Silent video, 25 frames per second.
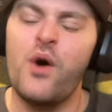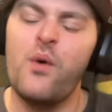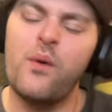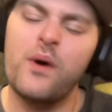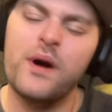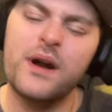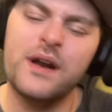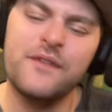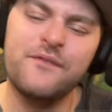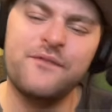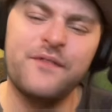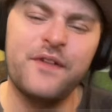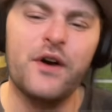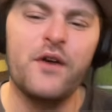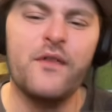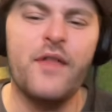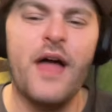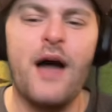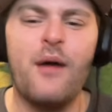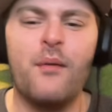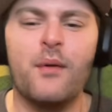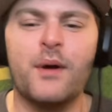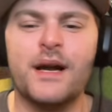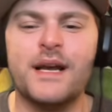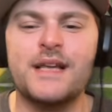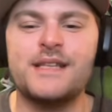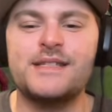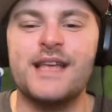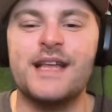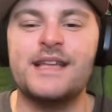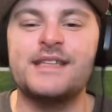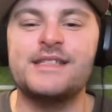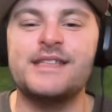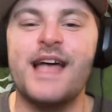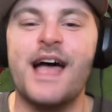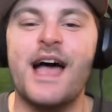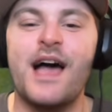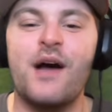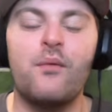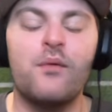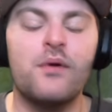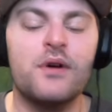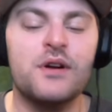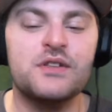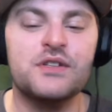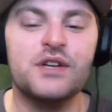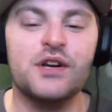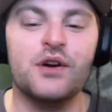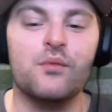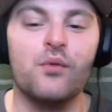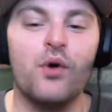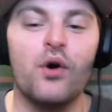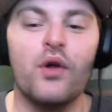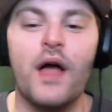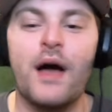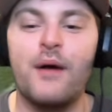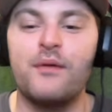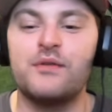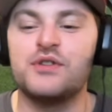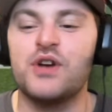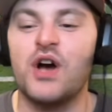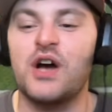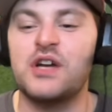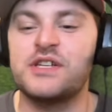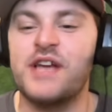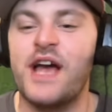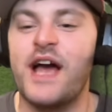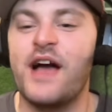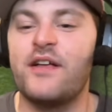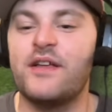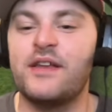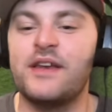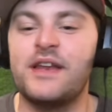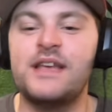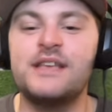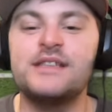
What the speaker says: We're going to feel that. We're going to sense that. We're just going to roll out with Josh Allen.